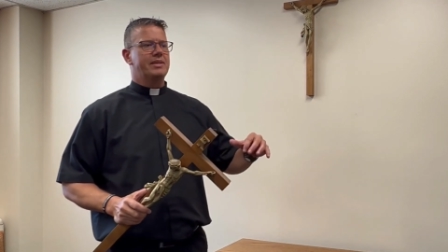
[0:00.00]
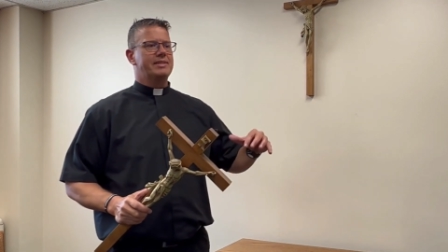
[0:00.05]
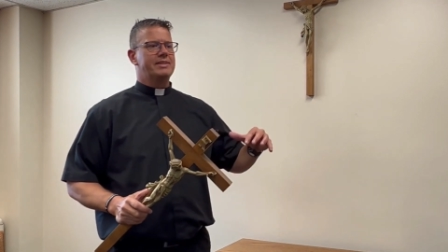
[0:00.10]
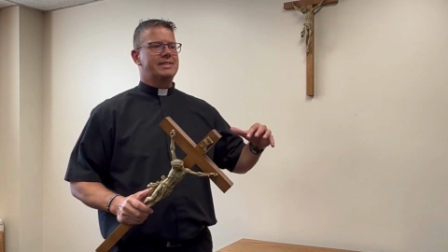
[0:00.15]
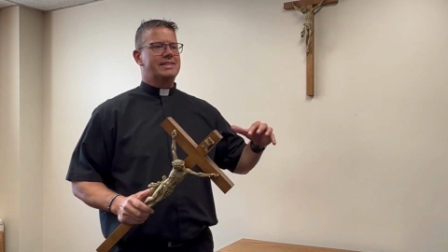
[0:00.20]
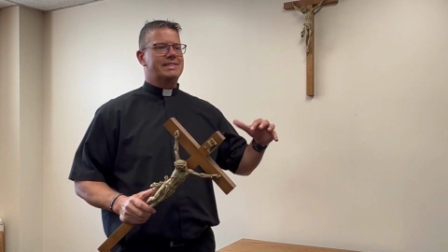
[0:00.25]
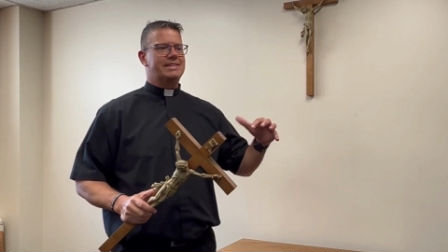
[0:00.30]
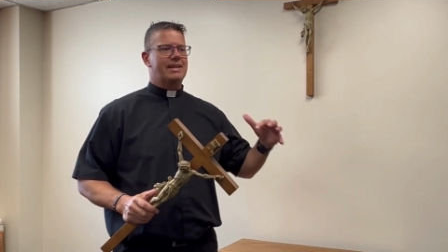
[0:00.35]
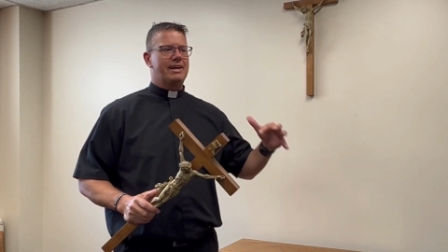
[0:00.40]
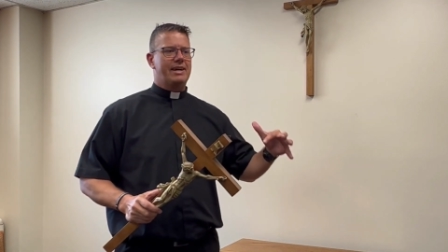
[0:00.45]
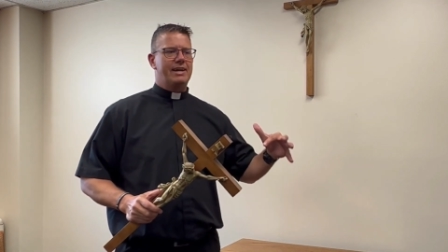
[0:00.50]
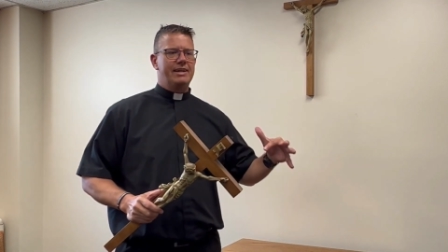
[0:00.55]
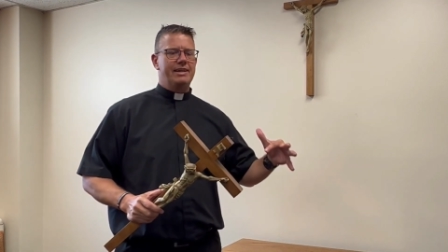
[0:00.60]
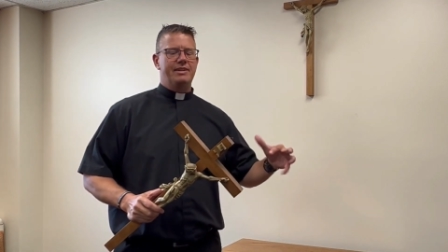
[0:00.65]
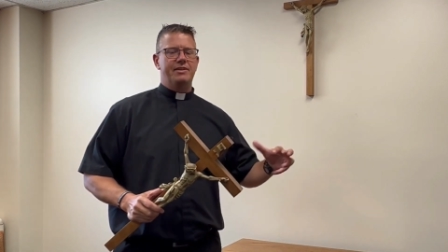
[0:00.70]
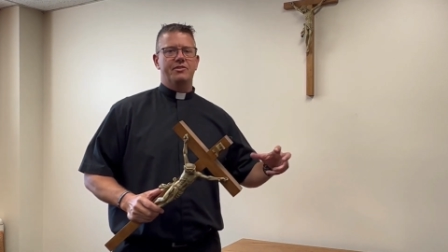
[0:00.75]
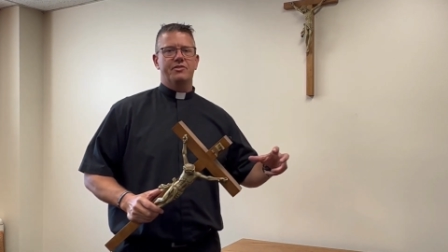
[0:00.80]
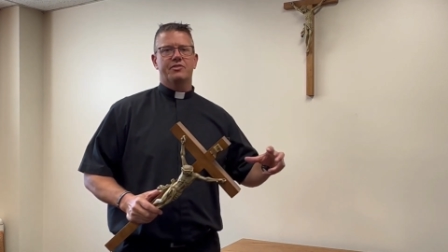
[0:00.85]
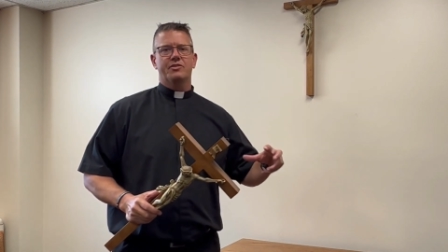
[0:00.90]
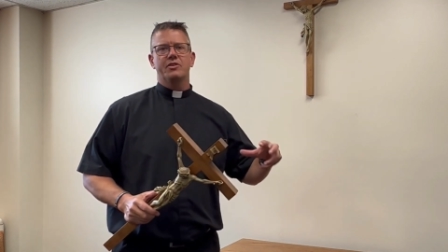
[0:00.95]

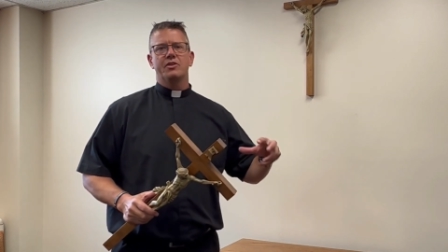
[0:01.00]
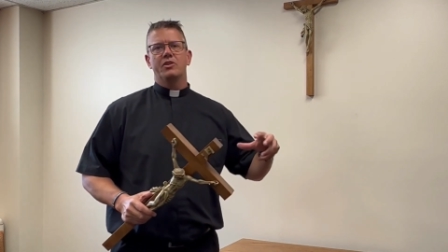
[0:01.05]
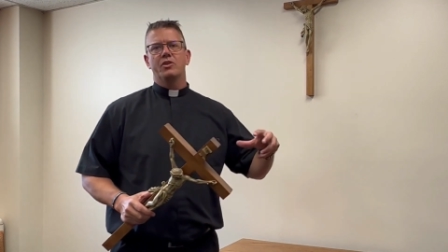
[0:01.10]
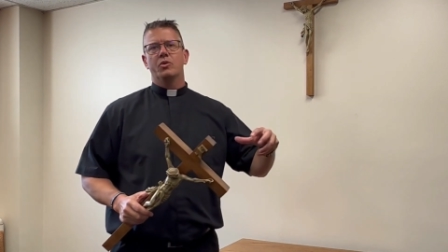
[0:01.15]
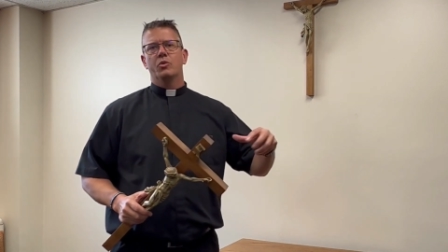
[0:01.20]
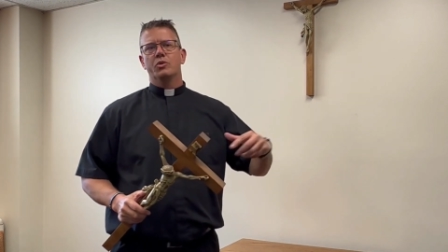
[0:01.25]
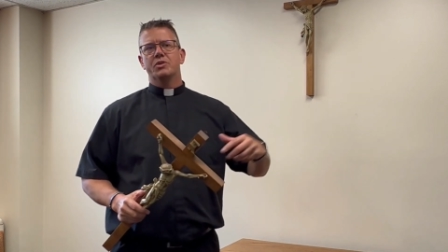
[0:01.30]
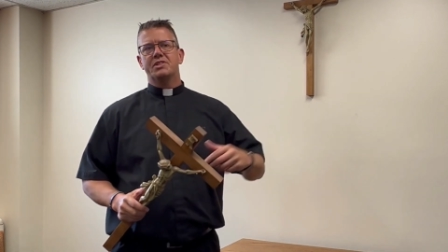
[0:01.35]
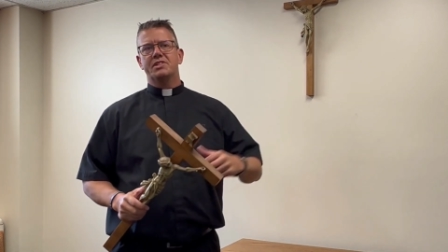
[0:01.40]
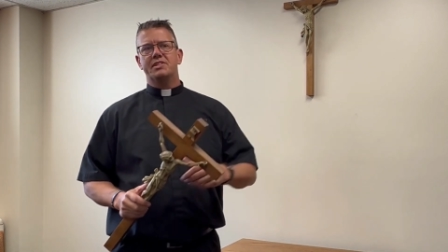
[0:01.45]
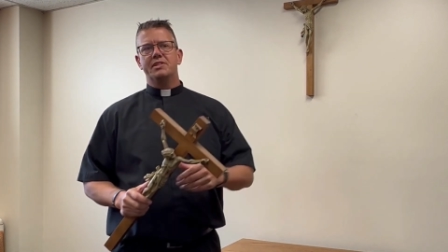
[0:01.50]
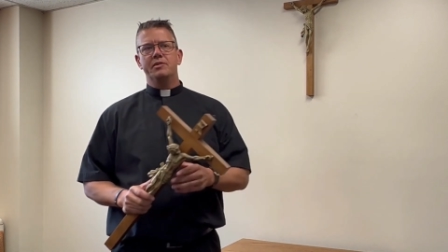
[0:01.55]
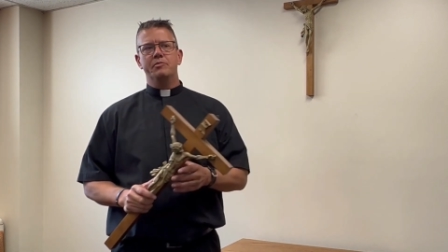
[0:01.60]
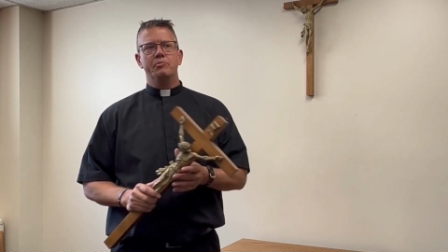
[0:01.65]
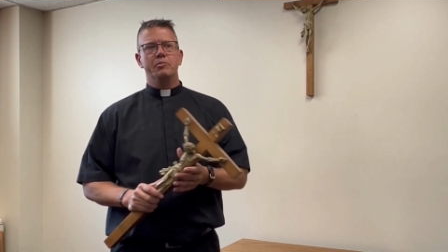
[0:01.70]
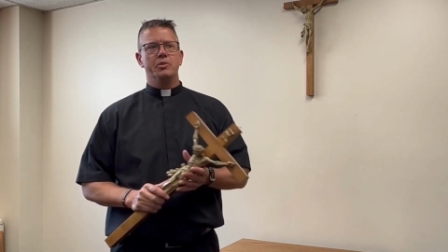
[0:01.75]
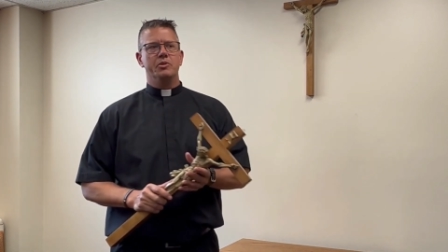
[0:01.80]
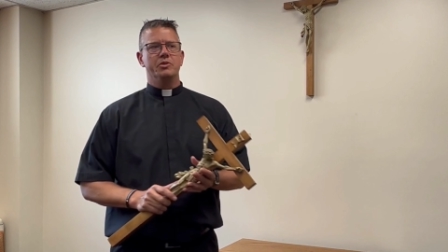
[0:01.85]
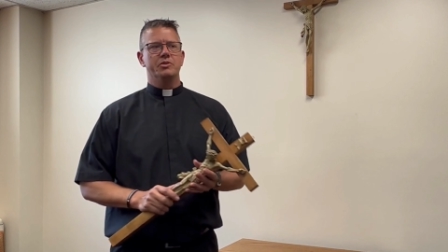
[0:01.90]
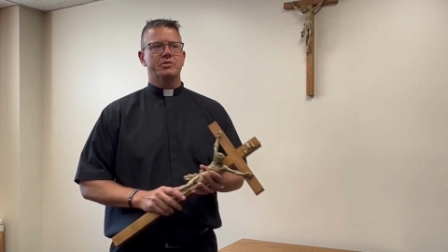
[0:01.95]
signs or
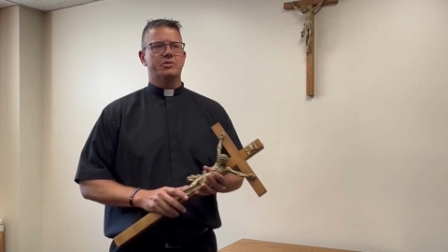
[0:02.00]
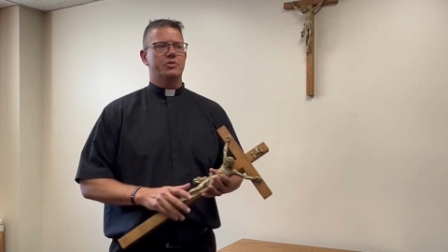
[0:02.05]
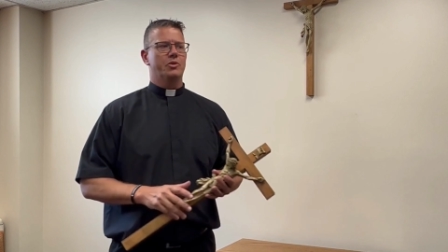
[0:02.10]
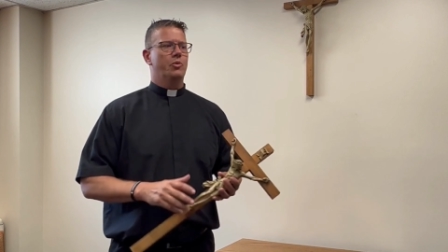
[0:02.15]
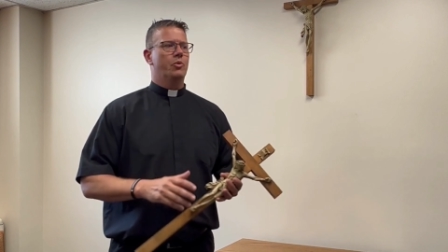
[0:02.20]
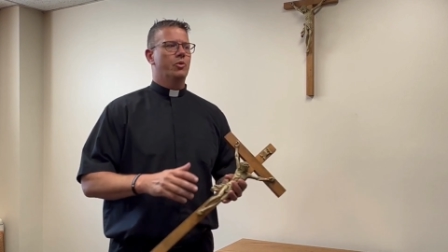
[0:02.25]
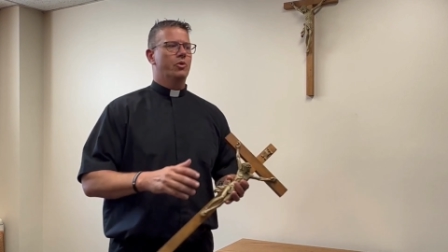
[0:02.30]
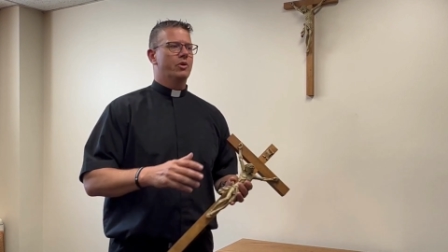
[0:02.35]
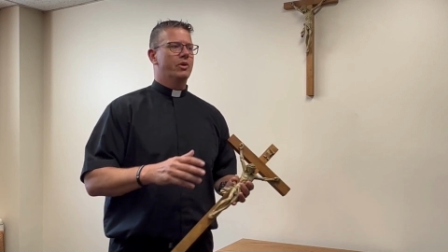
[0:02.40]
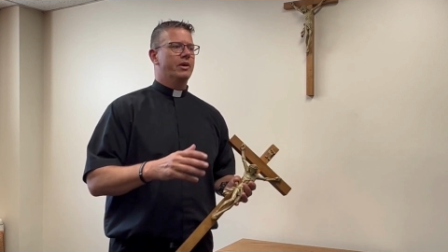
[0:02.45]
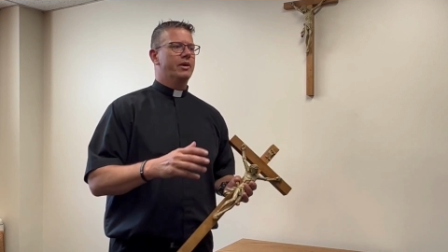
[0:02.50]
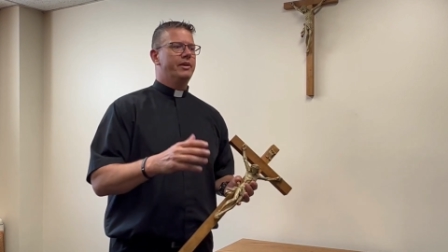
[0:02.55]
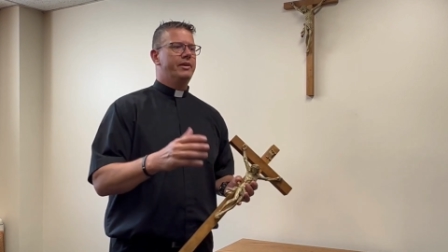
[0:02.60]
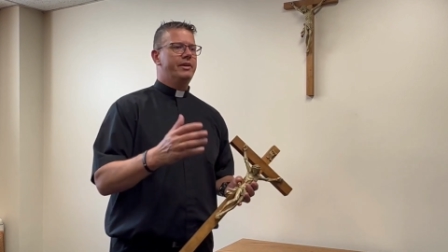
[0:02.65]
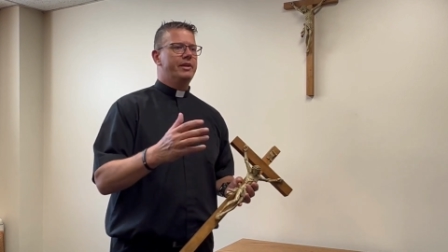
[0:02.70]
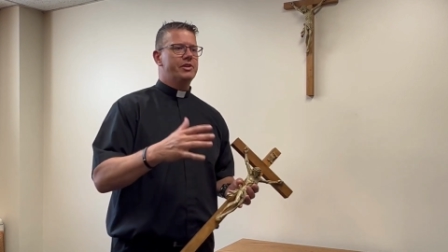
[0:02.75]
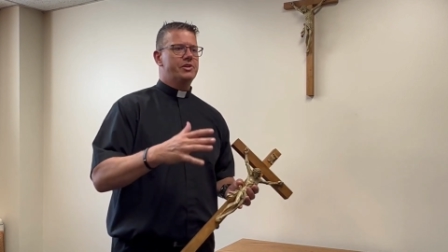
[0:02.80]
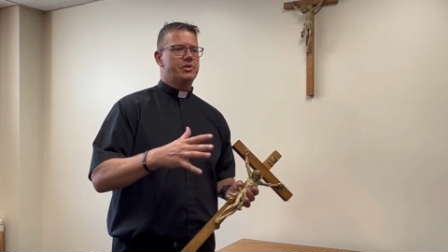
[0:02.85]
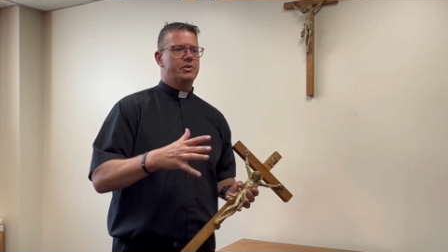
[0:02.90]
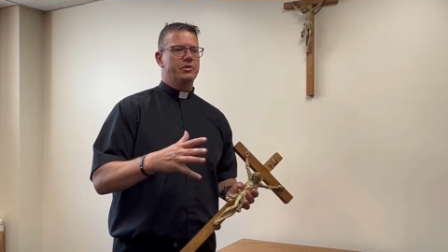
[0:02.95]
symbols or
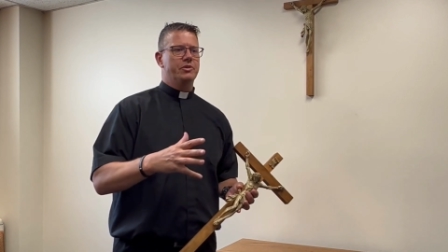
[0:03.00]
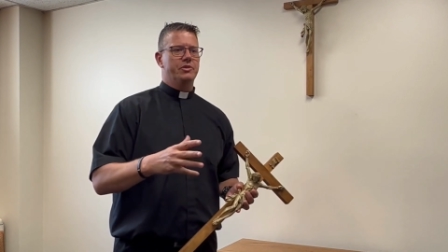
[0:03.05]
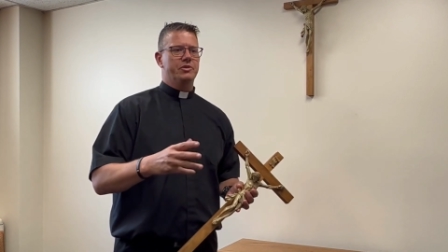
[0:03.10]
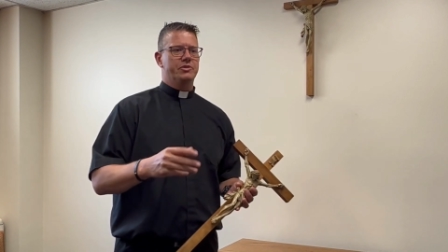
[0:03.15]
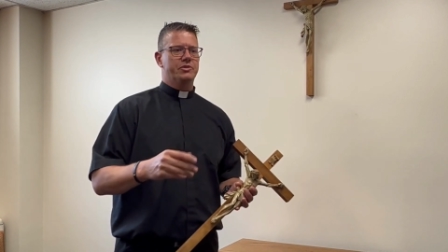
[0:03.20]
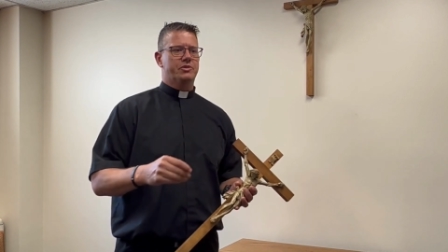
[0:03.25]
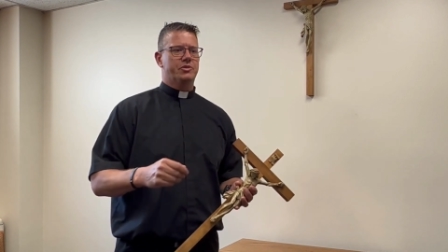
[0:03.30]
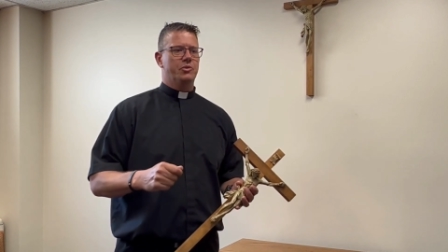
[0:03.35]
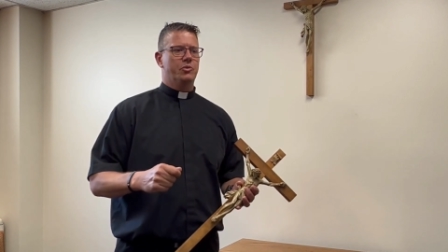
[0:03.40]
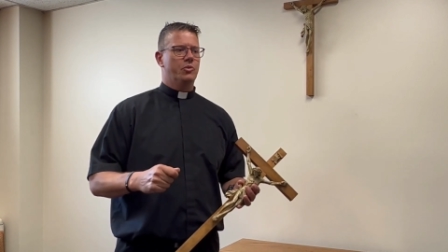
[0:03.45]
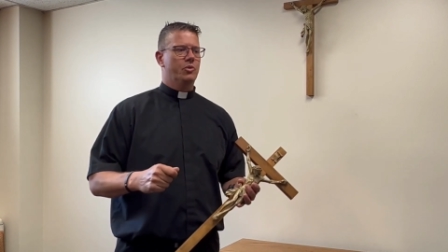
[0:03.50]
initials